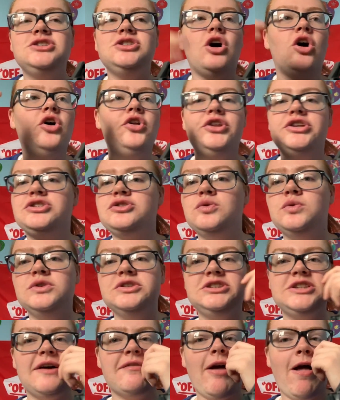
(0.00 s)
all this cool
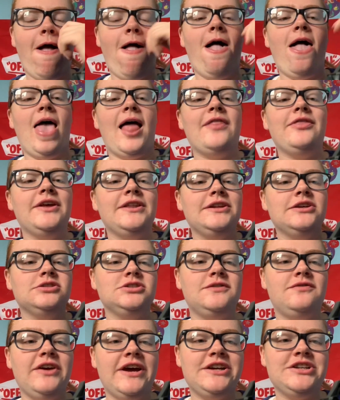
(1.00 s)
stuff. And then there's
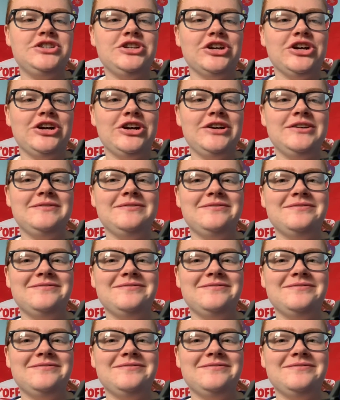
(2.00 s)
Vector.